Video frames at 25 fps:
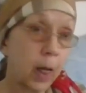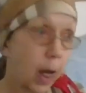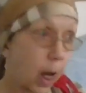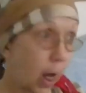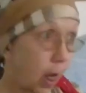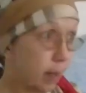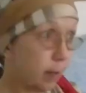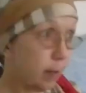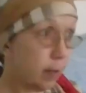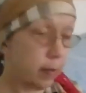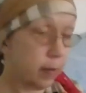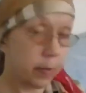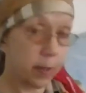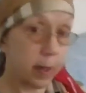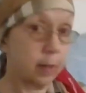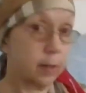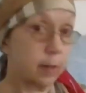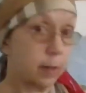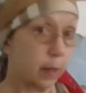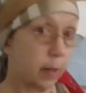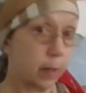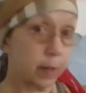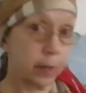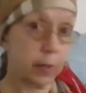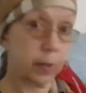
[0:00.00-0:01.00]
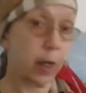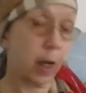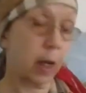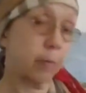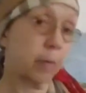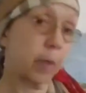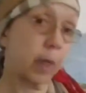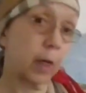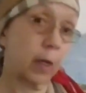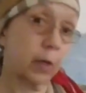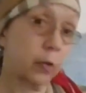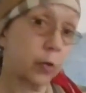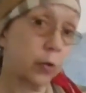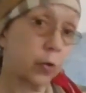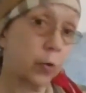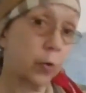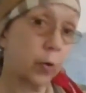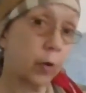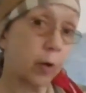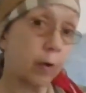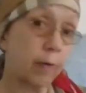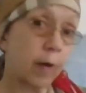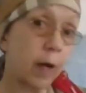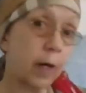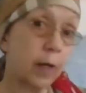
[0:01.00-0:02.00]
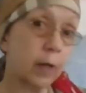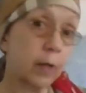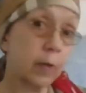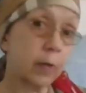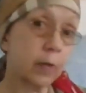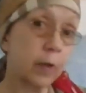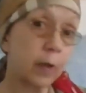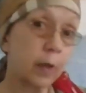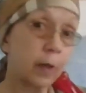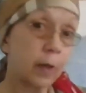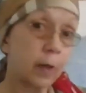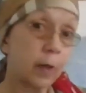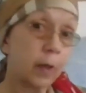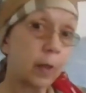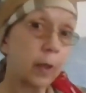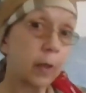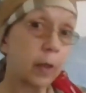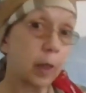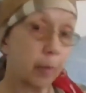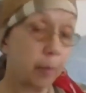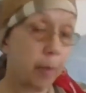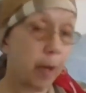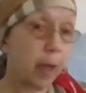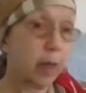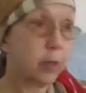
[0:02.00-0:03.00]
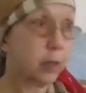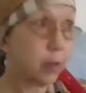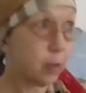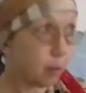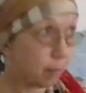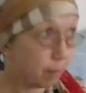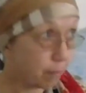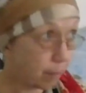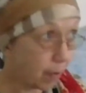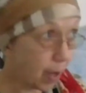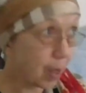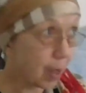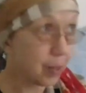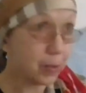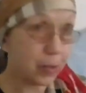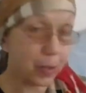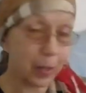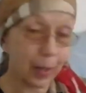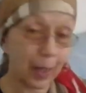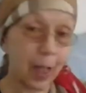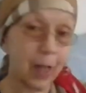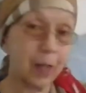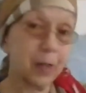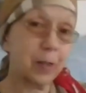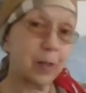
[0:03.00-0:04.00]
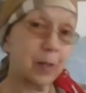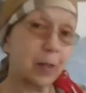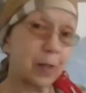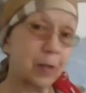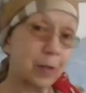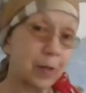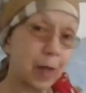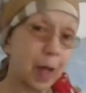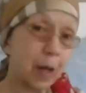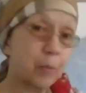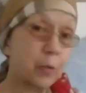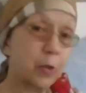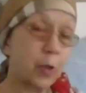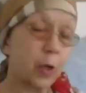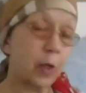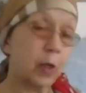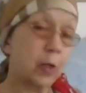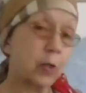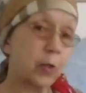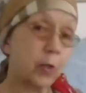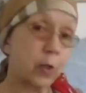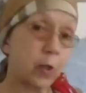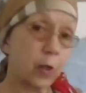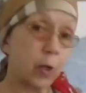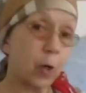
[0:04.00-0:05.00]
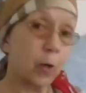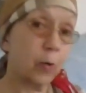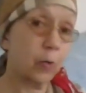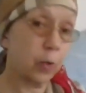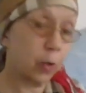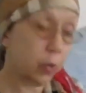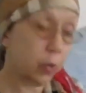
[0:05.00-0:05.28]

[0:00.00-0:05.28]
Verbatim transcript: And the same thing is true of us. The best defense against deception is to know